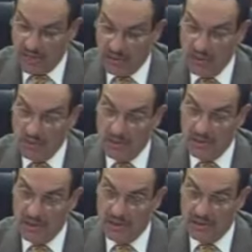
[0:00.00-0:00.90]
you know, we've seen
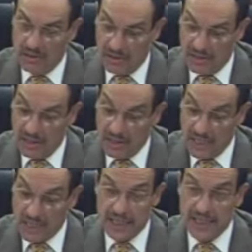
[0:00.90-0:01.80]
people being
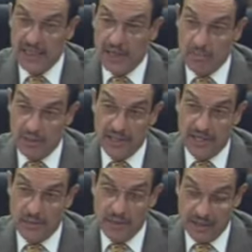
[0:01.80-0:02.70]
allegedly, I'll
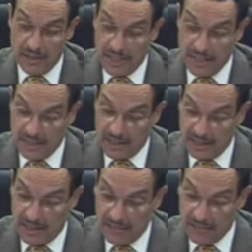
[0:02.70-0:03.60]
put it that way,
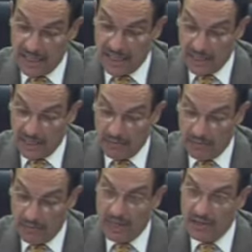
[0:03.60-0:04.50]
allegedly, I've seen
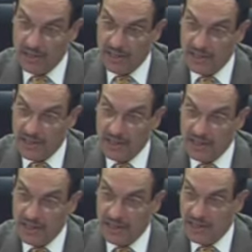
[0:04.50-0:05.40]
some of it, but I'll say
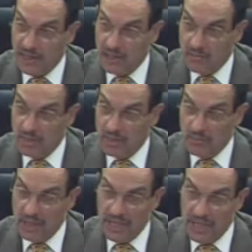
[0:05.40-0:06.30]
allegedly,
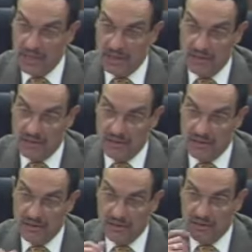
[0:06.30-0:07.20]
being paid
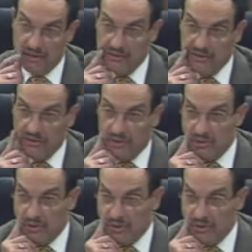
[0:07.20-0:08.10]
uh, to
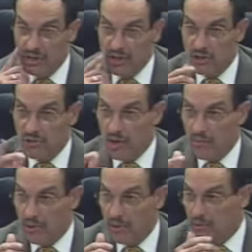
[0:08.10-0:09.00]
vote and
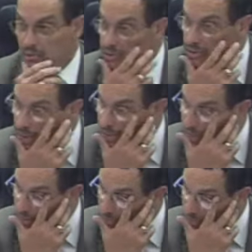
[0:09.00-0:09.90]
straw polls and
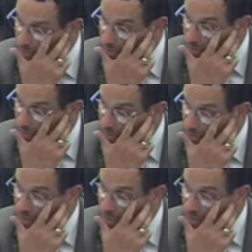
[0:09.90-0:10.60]
that kind of thing.